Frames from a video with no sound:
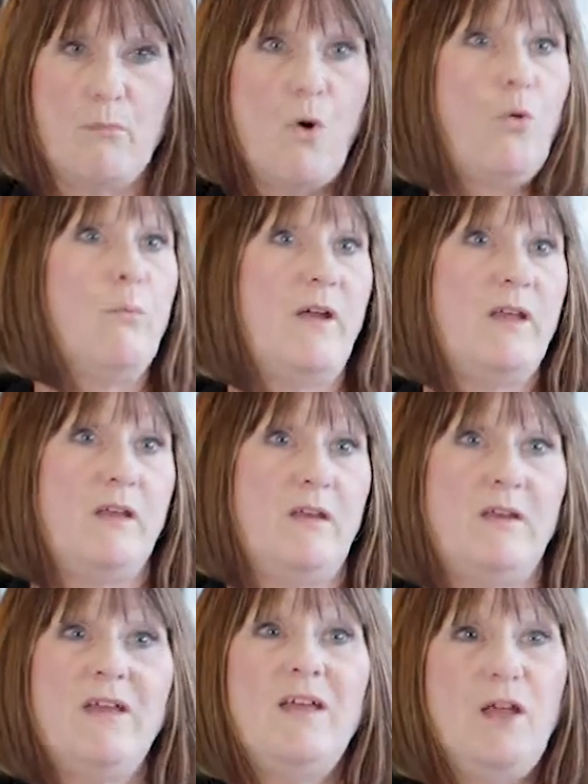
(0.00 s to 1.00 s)
Mould
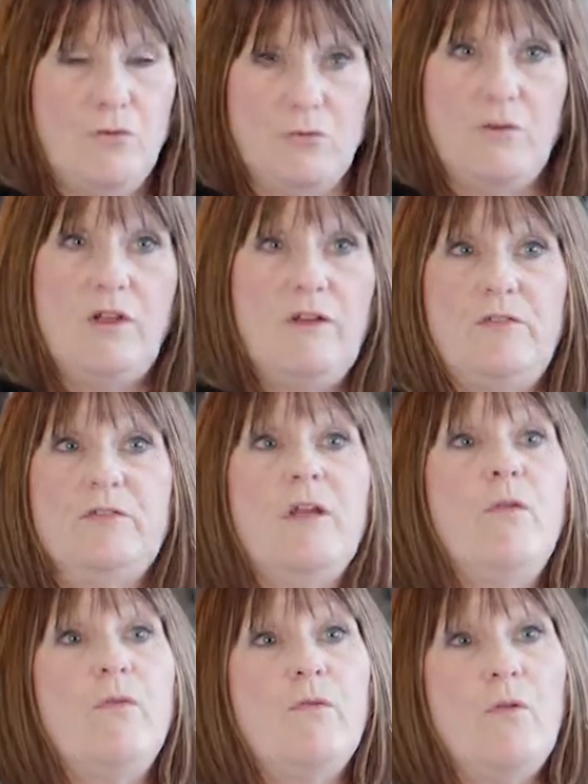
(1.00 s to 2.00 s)
making is really
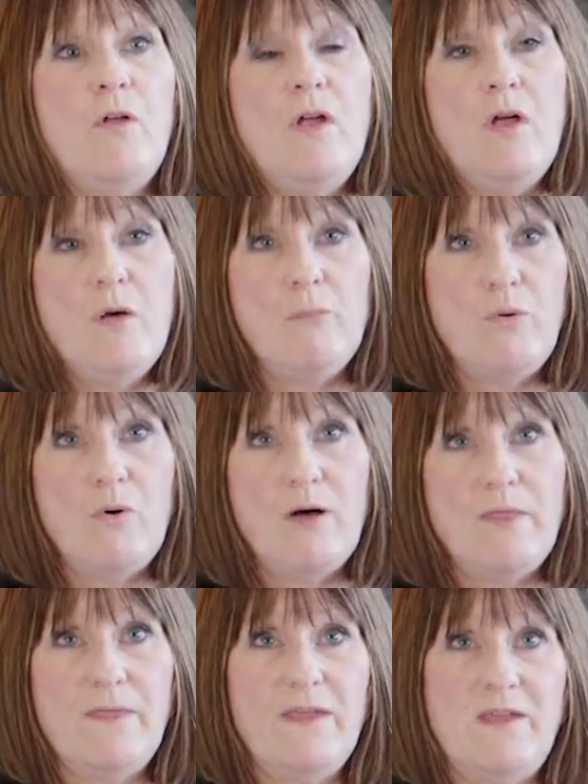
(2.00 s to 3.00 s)
skillful, but
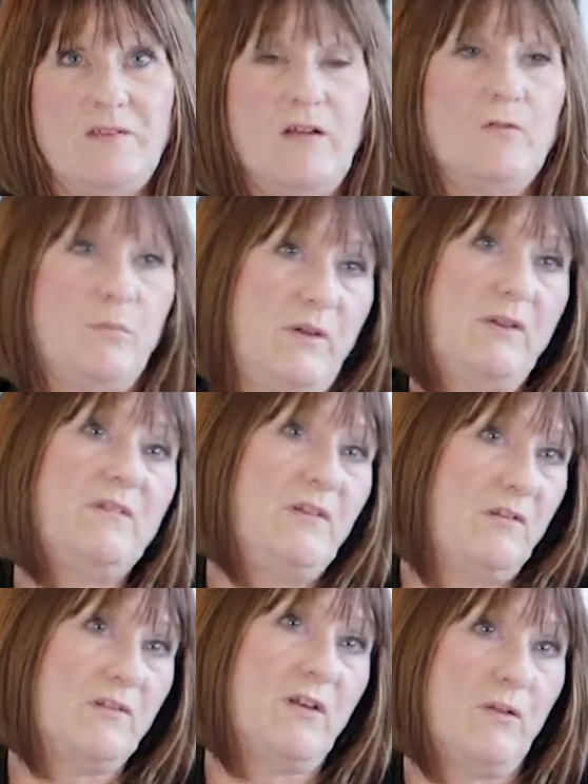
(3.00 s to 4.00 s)
I think it has been
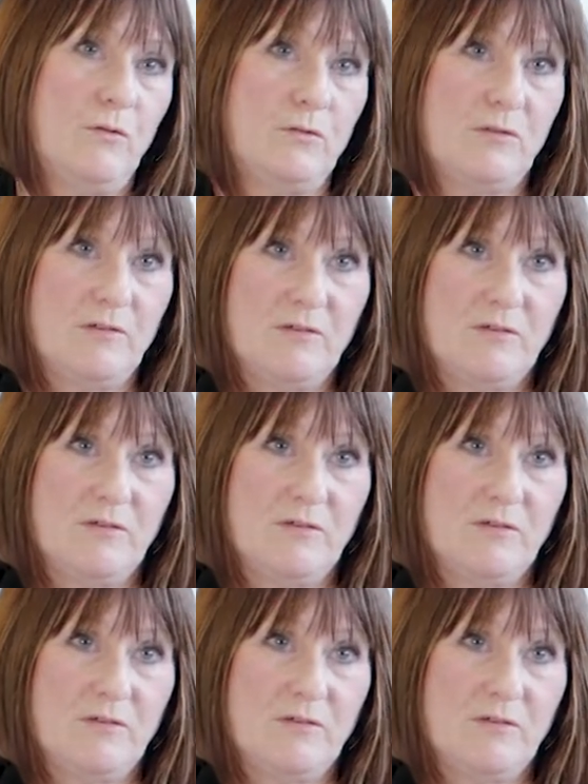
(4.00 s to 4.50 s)
de-skilled.